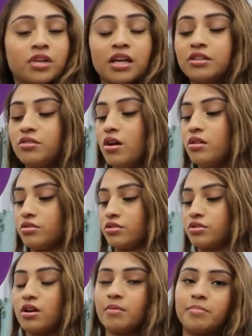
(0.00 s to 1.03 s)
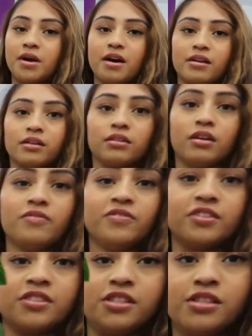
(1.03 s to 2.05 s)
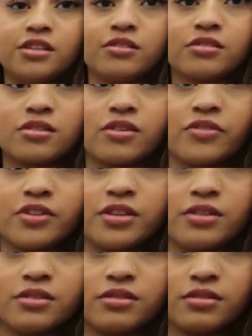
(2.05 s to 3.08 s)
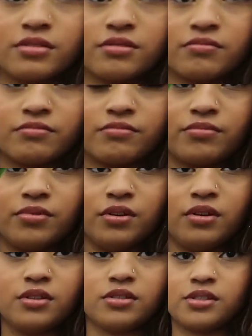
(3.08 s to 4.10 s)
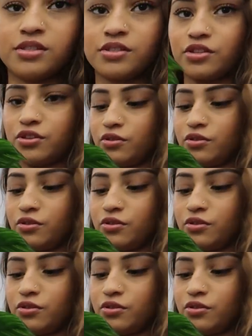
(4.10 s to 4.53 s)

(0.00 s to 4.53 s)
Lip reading: $8. Not bad. I love the details on this. This is